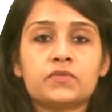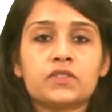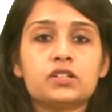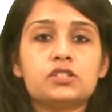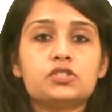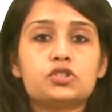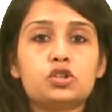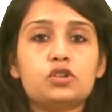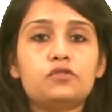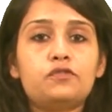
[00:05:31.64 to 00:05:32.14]

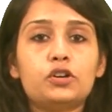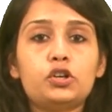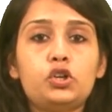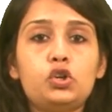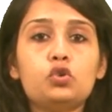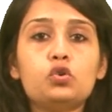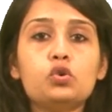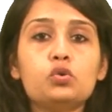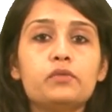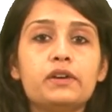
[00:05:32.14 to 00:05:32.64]
So, for
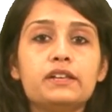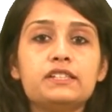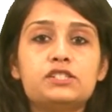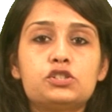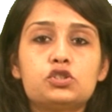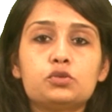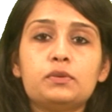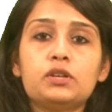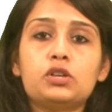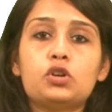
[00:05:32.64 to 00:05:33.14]
two events
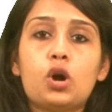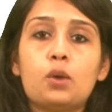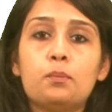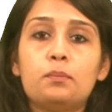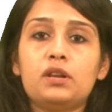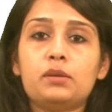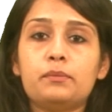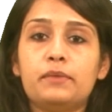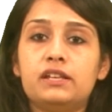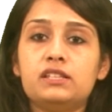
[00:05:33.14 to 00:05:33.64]
to be
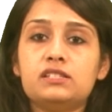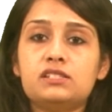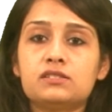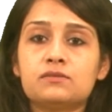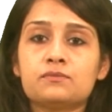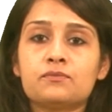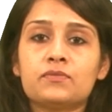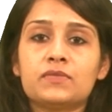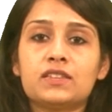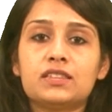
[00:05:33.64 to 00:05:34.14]
complements,
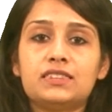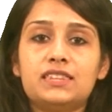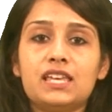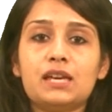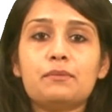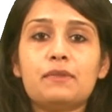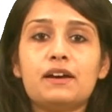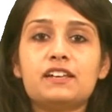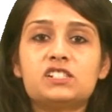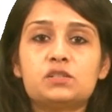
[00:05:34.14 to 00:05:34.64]
they
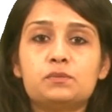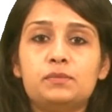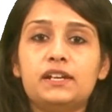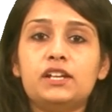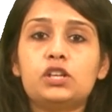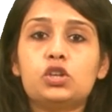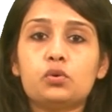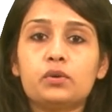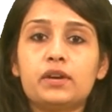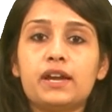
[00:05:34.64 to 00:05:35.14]
must
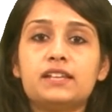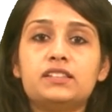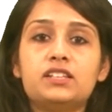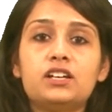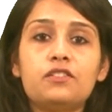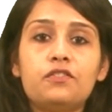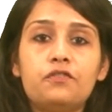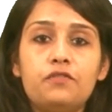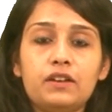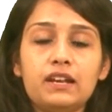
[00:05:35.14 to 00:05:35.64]
be
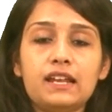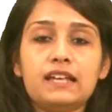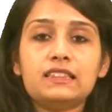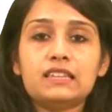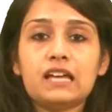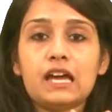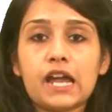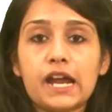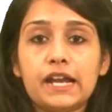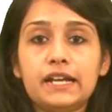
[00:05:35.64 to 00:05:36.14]
together filling
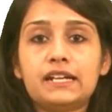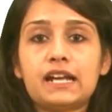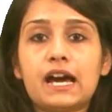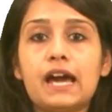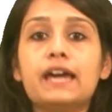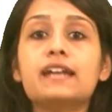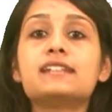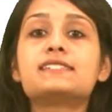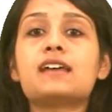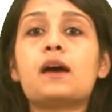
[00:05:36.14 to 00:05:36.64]
the
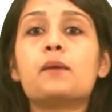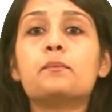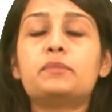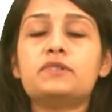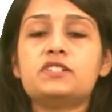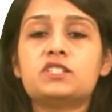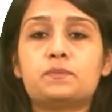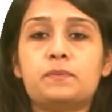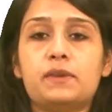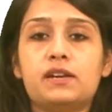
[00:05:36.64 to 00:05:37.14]
entire
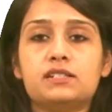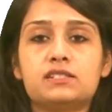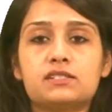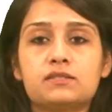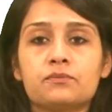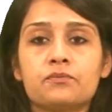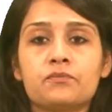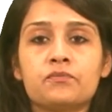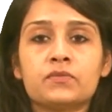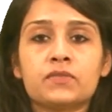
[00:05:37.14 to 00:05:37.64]
sample space.
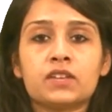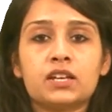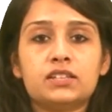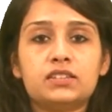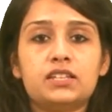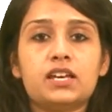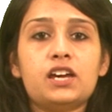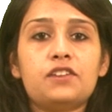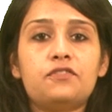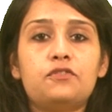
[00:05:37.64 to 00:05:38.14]

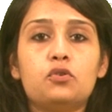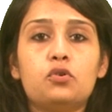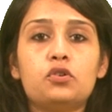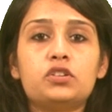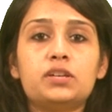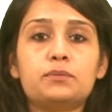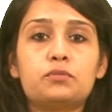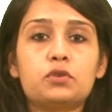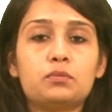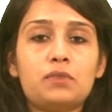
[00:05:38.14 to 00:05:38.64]
Therefore,
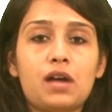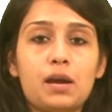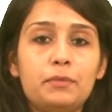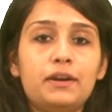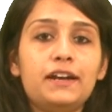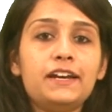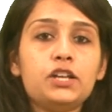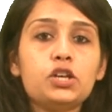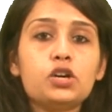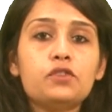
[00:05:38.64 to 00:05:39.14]
the
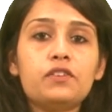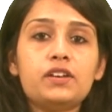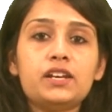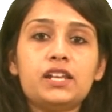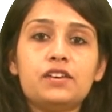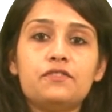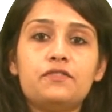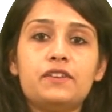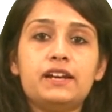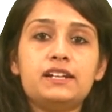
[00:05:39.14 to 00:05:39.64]
probability of an
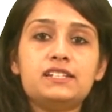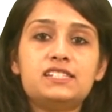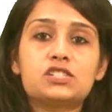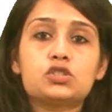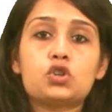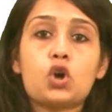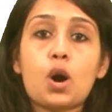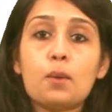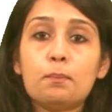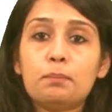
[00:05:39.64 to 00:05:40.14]
event's
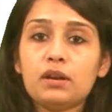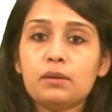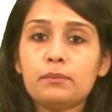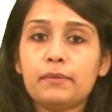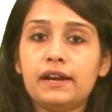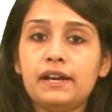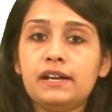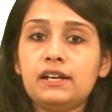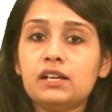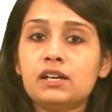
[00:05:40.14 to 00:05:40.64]

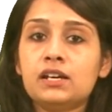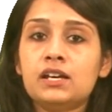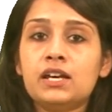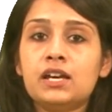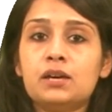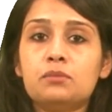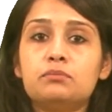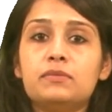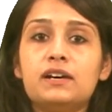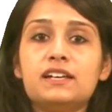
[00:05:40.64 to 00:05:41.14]
complement
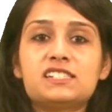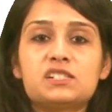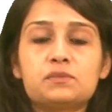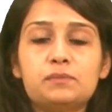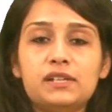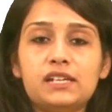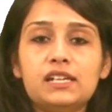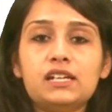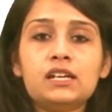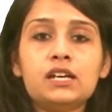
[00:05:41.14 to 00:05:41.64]
must
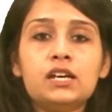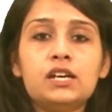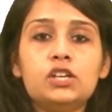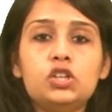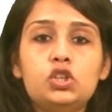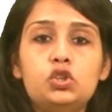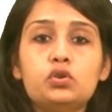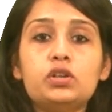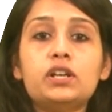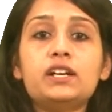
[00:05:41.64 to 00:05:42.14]
be
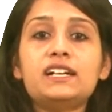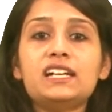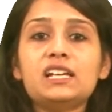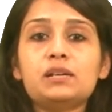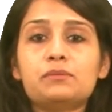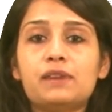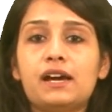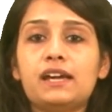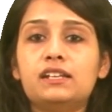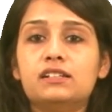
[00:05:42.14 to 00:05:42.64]
unity
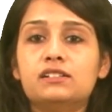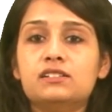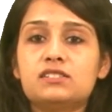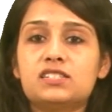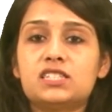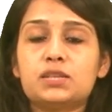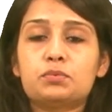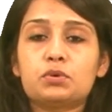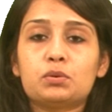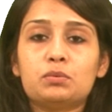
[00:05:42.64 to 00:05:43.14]
minus
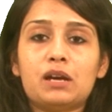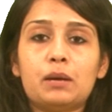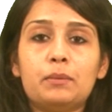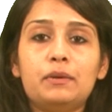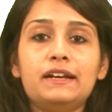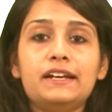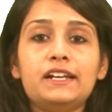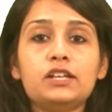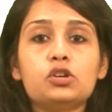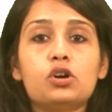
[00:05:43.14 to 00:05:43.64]
the
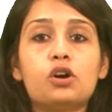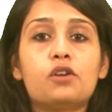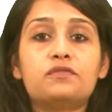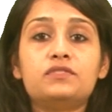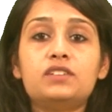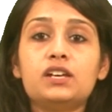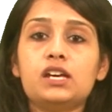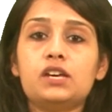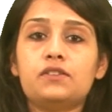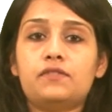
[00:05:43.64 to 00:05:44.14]
probability of
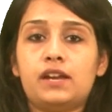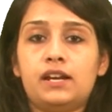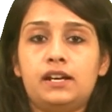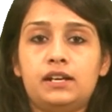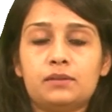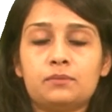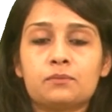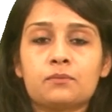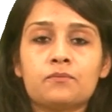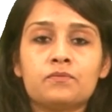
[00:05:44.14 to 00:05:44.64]
the
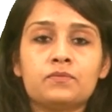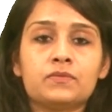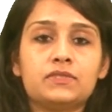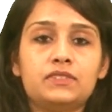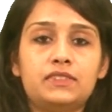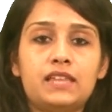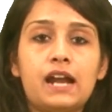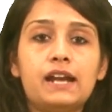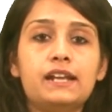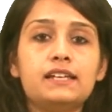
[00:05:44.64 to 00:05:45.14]
event.
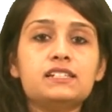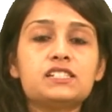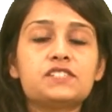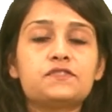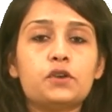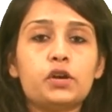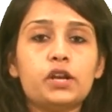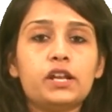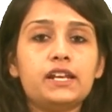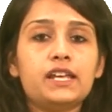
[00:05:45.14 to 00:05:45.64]
That is,
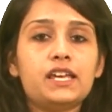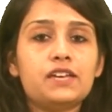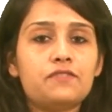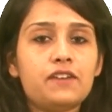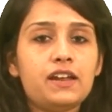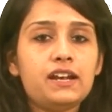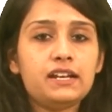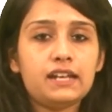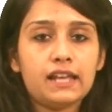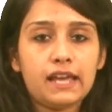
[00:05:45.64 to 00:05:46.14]
for an
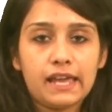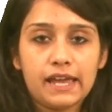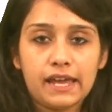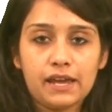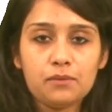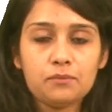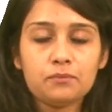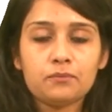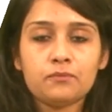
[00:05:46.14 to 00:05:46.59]
event A,